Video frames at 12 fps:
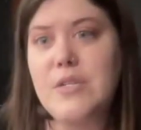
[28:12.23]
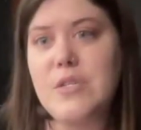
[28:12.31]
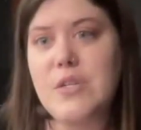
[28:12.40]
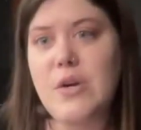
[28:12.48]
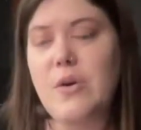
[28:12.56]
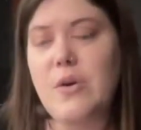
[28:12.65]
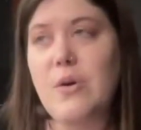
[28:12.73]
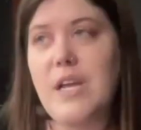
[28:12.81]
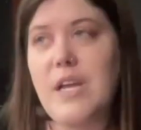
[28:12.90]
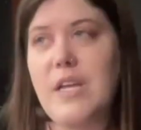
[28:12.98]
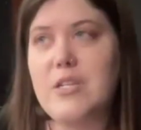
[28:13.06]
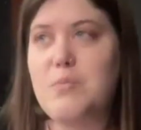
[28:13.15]

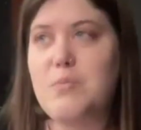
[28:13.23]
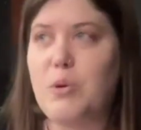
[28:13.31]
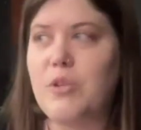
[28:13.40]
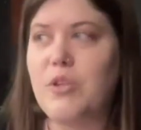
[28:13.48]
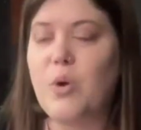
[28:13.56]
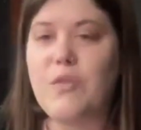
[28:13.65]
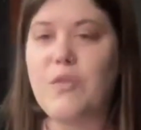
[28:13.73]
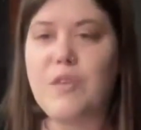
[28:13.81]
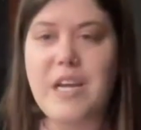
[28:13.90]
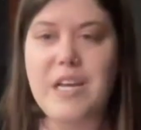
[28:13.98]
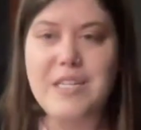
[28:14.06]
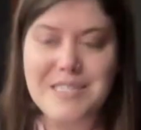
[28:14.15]
So it explored the
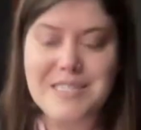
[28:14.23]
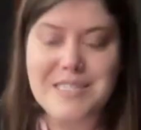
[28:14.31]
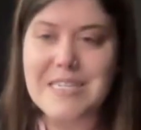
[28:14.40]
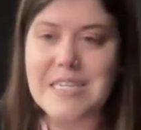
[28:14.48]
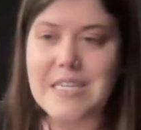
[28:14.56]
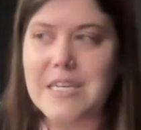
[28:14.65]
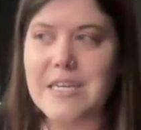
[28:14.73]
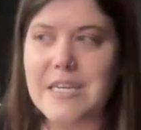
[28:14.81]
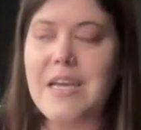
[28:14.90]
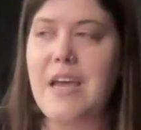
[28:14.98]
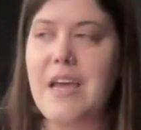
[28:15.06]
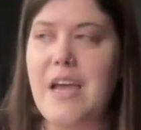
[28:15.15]
work of
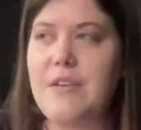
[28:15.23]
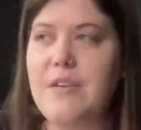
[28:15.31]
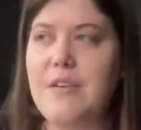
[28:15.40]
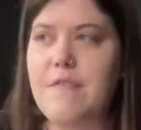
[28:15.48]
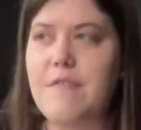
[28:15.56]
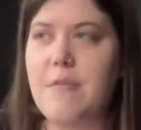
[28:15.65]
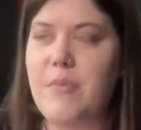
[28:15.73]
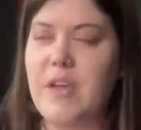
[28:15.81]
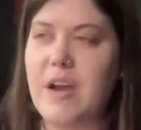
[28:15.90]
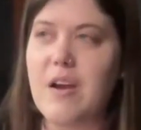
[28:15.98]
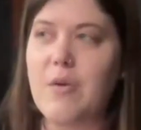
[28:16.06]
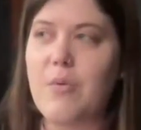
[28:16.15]
Kandinsky and then
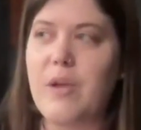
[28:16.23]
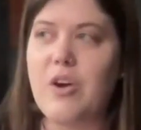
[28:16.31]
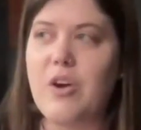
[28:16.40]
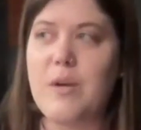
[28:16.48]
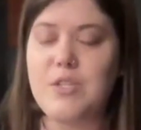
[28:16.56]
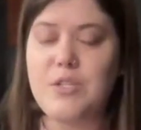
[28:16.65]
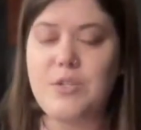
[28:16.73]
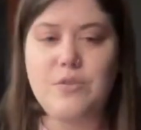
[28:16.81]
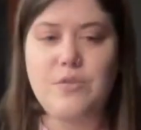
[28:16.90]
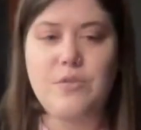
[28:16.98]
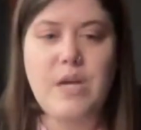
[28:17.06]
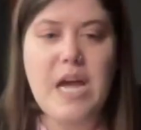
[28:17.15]
from there we go
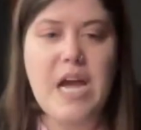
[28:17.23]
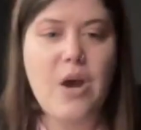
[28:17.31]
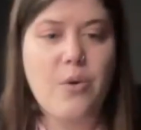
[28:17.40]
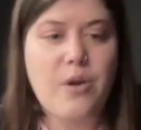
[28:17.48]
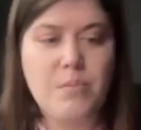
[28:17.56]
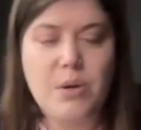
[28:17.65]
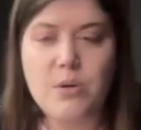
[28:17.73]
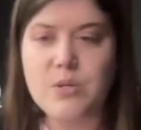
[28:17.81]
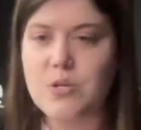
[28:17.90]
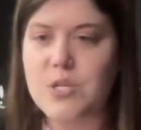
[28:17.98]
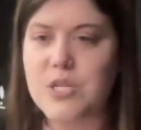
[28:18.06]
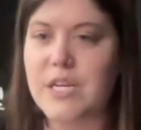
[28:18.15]
into how
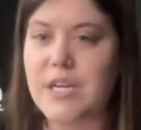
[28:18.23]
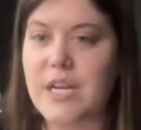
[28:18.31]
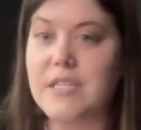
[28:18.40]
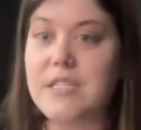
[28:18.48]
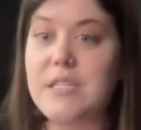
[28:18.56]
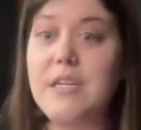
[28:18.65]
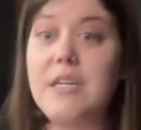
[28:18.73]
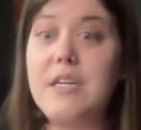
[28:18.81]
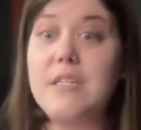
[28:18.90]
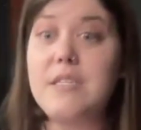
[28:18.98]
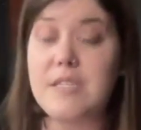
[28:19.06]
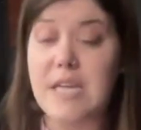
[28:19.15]
composers connect
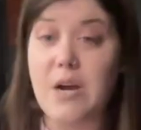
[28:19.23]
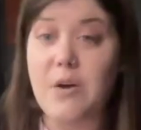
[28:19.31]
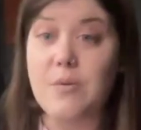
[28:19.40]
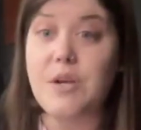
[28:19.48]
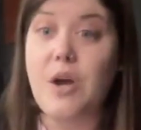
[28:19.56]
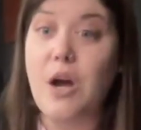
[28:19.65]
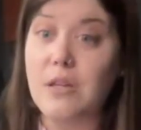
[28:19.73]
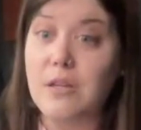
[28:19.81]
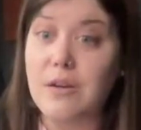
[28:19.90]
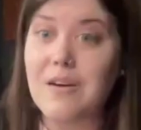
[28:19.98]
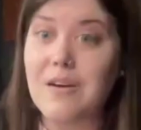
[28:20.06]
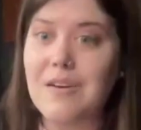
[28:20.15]
sound to
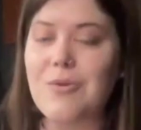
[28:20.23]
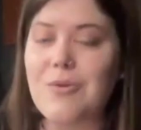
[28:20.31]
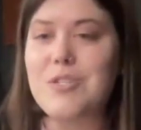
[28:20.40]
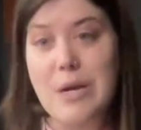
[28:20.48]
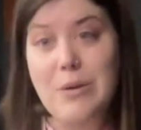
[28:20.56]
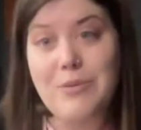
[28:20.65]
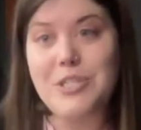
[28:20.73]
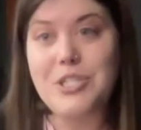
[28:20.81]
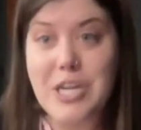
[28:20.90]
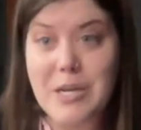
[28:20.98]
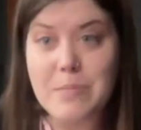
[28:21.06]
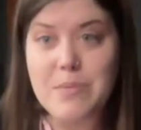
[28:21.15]
color or sound
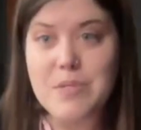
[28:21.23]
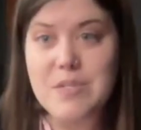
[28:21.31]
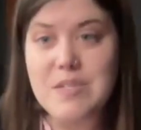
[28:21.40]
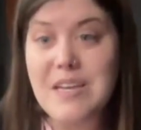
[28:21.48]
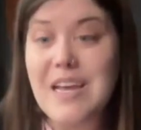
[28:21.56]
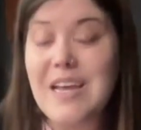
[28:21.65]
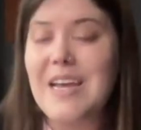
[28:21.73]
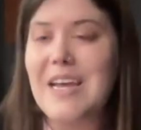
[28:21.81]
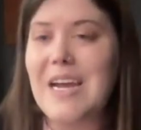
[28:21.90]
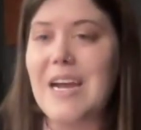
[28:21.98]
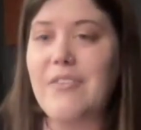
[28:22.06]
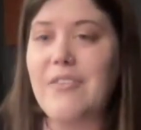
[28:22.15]
to shapes.
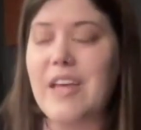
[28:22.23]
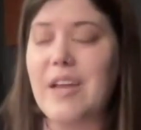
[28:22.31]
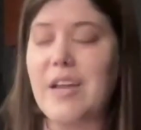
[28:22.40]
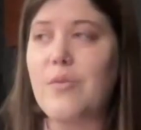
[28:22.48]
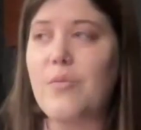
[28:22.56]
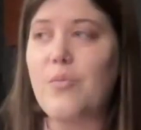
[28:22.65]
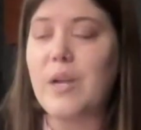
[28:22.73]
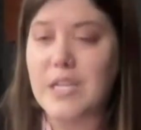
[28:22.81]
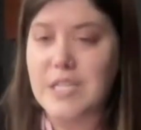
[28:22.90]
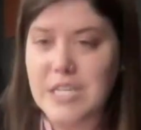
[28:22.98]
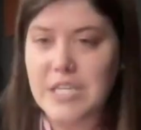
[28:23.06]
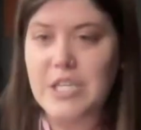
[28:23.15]
And then
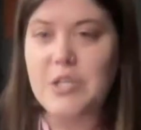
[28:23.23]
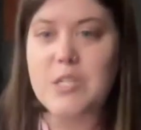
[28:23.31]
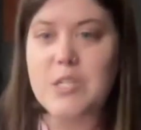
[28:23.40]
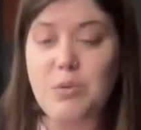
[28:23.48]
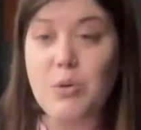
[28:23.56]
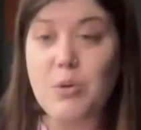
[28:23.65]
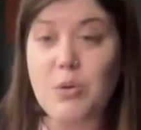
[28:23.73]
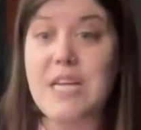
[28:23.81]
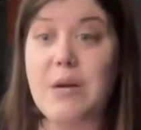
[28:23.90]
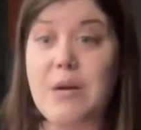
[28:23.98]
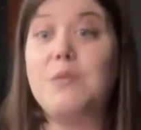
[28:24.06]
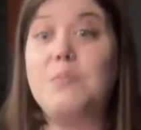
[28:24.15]
we continue to explore
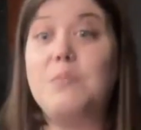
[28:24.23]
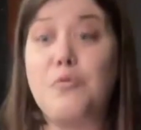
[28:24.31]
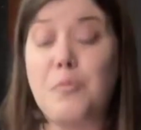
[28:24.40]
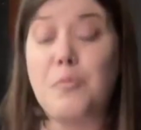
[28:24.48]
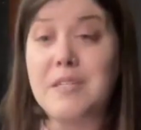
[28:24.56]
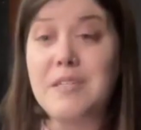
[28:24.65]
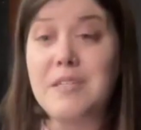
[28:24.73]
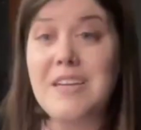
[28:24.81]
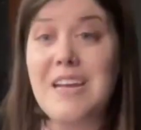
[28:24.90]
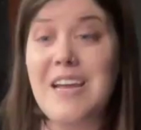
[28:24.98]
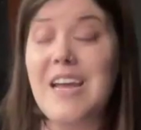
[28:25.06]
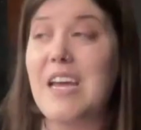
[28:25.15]
sound to
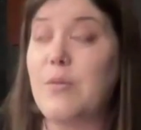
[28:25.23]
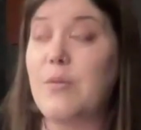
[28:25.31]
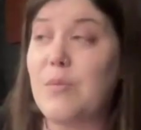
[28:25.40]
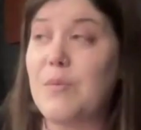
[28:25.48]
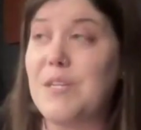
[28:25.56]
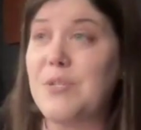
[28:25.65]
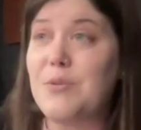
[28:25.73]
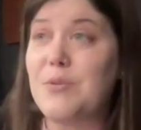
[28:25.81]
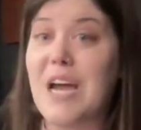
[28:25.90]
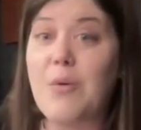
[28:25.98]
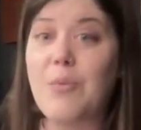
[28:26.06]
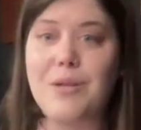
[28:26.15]
movement. And when we
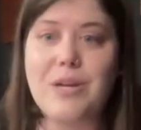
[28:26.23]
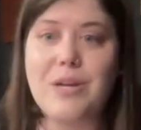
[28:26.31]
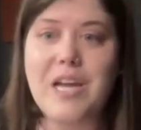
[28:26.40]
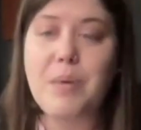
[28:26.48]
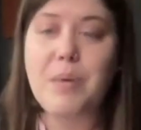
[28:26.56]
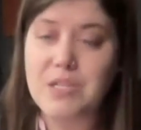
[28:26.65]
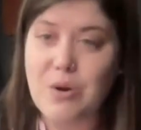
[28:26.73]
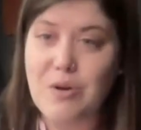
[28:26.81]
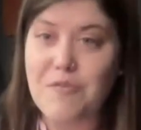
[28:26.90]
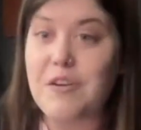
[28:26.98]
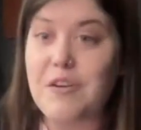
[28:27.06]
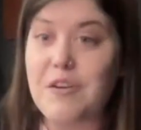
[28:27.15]
do that, we look at
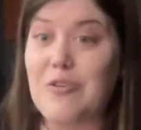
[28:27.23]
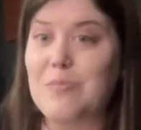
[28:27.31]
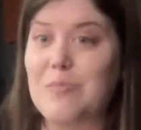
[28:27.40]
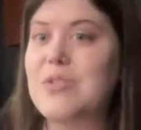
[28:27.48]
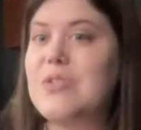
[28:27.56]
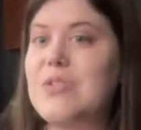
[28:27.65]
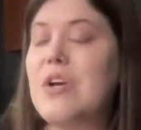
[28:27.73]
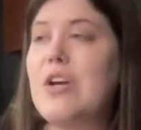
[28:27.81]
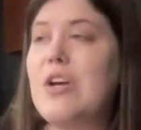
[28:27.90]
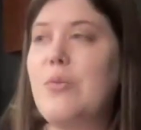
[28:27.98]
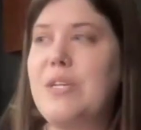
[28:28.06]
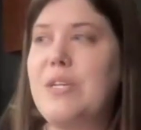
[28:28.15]
Pixar films.
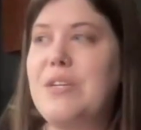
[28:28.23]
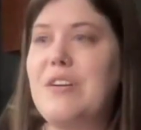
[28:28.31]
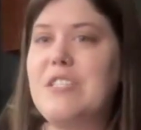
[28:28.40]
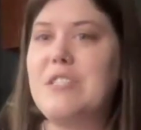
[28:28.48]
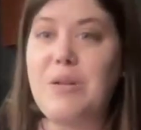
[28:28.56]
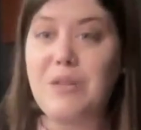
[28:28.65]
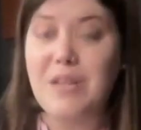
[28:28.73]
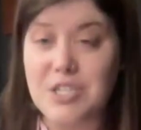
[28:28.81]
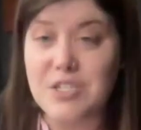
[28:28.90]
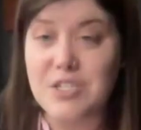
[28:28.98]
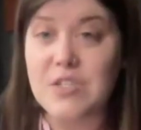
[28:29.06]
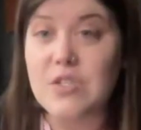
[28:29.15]
We talked about
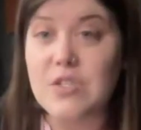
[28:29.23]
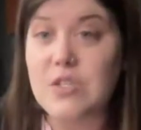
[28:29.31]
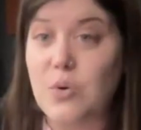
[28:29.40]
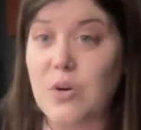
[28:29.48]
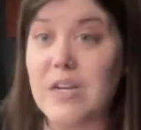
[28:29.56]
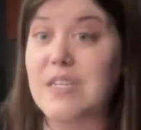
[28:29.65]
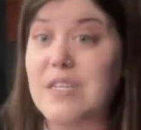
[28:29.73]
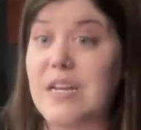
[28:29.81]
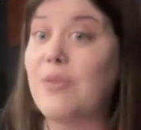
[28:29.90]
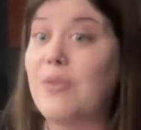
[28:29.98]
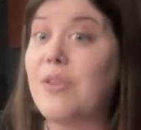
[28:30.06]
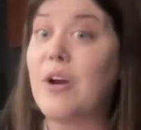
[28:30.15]
legends and stories
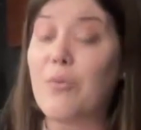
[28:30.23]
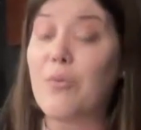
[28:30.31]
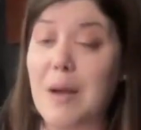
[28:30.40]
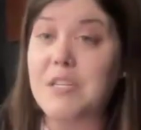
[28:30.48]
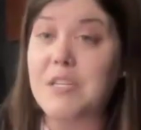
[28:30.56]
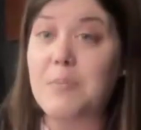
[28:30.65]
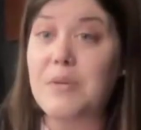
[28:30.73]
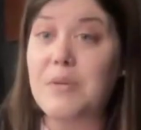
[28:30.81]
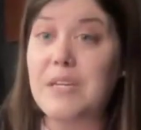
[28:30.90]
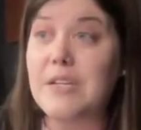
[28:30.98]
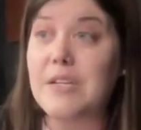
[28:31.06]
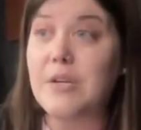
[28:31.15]
and how they're wrapped
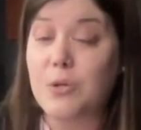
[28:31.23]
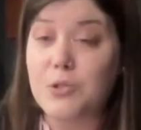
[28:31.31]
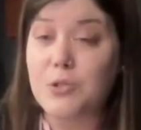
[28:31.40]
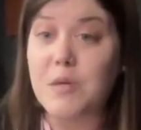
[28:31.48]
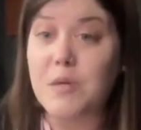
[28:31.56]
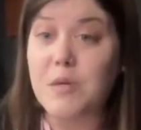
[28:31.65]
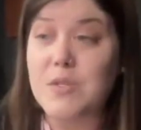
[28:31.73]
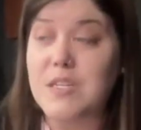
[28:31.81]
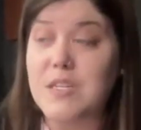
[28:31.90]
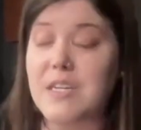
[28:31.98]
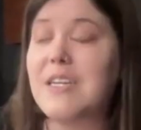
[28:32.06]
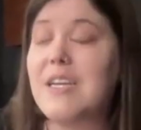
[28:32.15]
up in the culture of
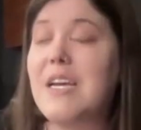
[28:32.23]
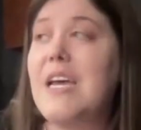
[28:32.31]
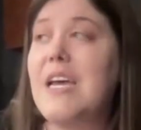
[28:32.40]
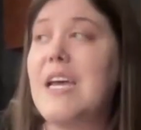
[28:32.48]
music.